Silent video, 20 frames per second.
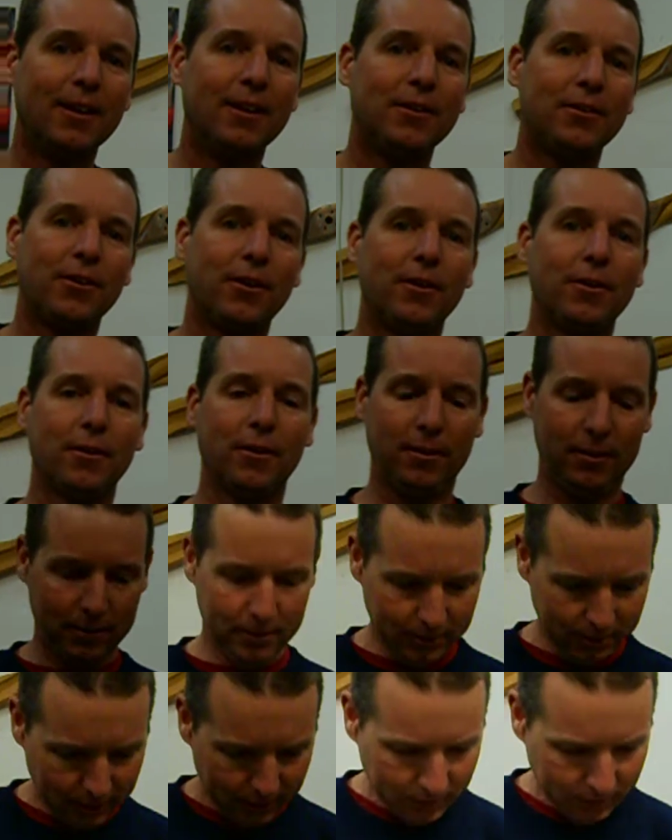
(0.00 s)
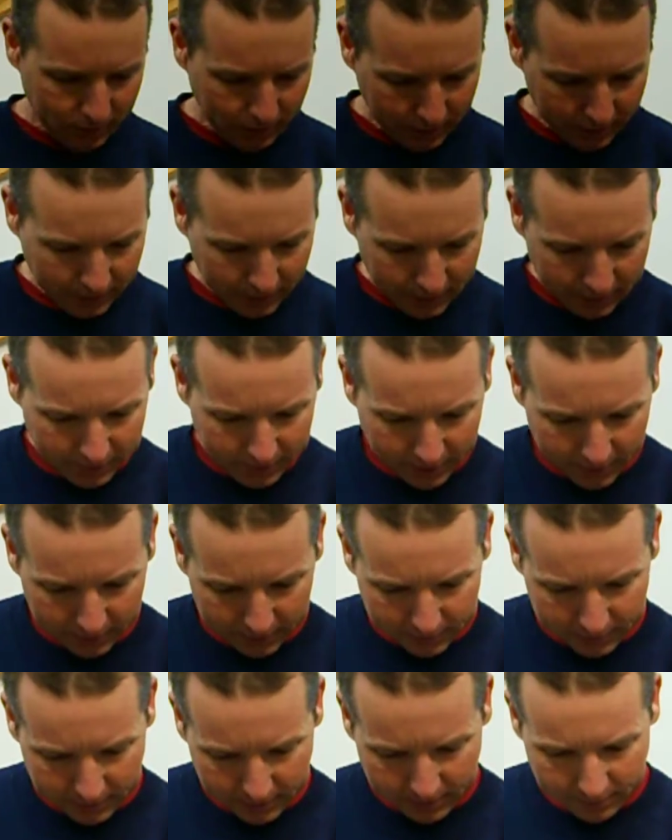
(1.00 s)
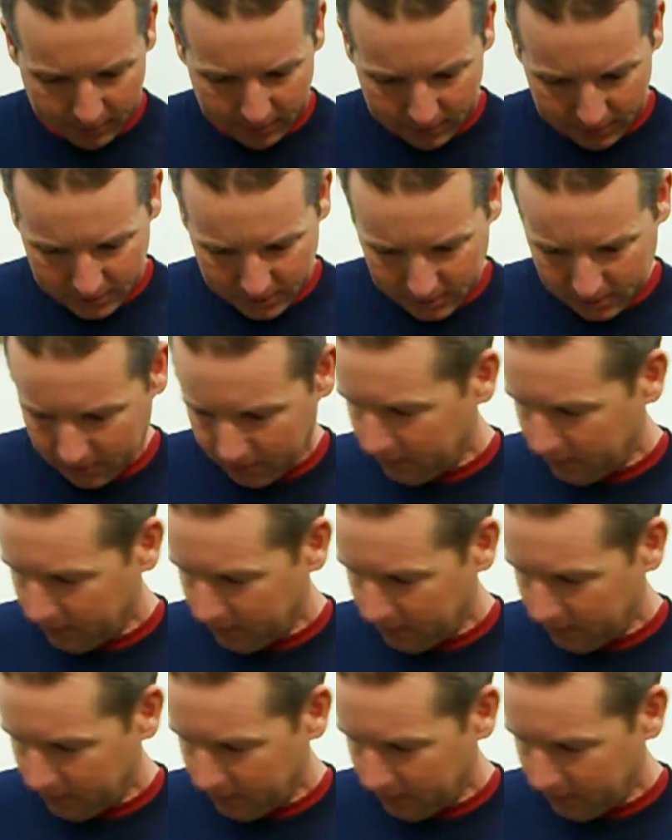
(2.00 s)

try to get it dialed in. So,